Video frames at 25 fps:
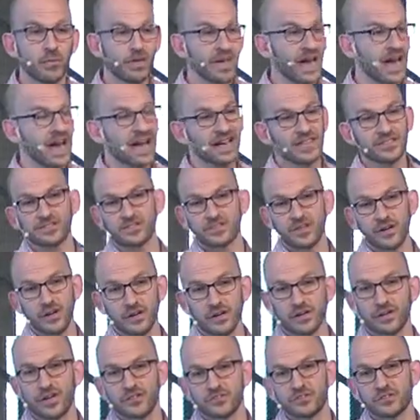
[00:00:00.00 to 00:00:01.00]
We ask
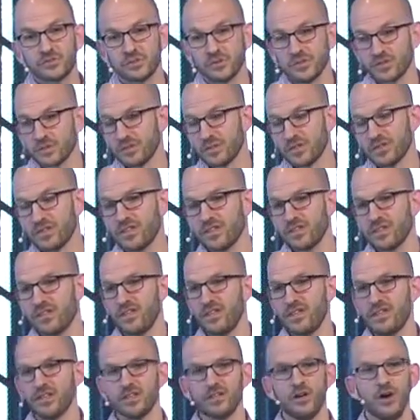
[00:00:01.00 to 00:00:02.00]
our customers what they
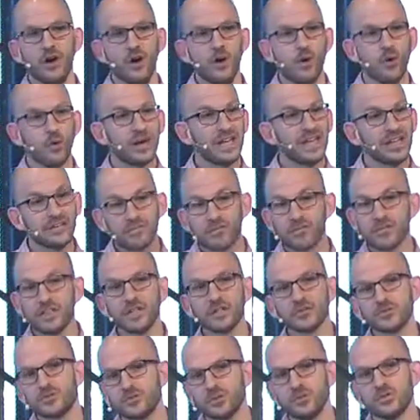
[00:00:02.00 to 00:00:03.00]
think or if
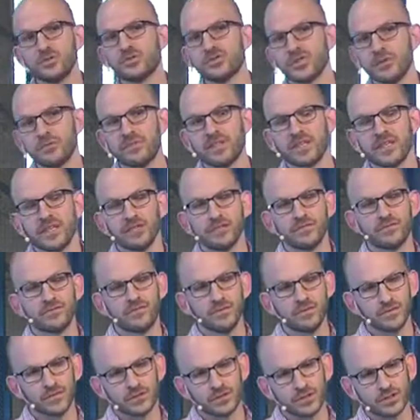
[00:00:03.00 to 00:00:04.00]
they'll do something in the
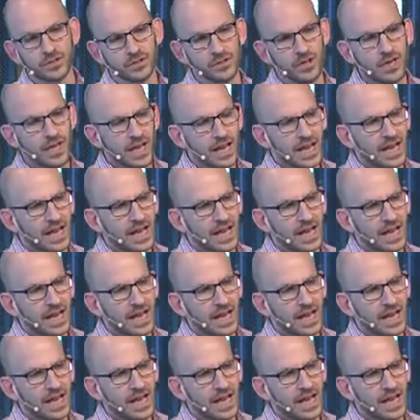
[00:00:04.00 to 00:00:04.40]
future,